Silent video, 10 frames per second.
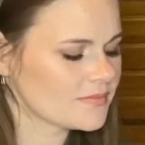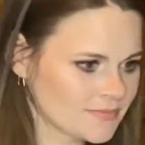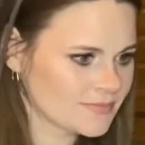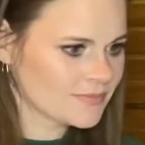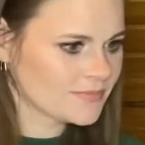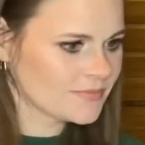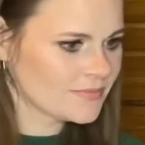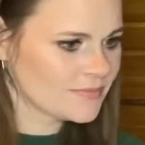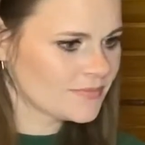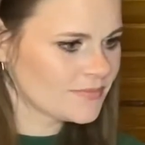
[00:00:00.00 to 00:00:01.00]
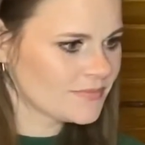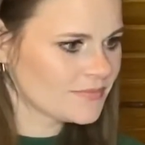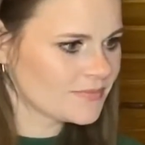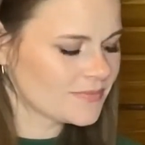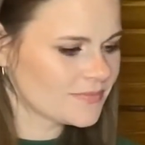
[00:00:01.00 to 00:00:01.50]

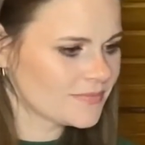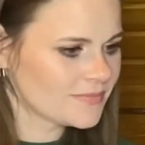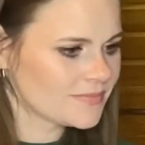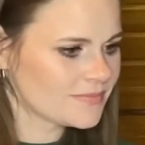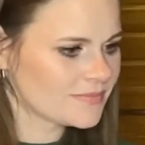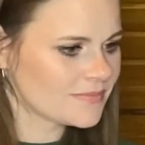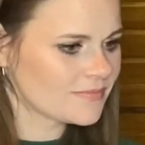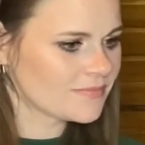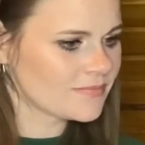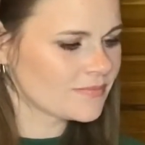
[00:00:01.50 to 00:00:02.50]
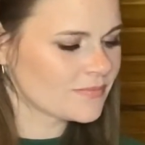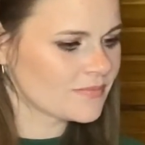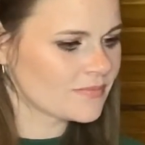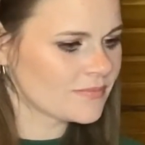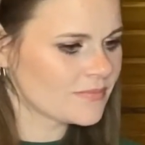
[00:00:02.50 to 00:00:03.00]
The person shown says nothing.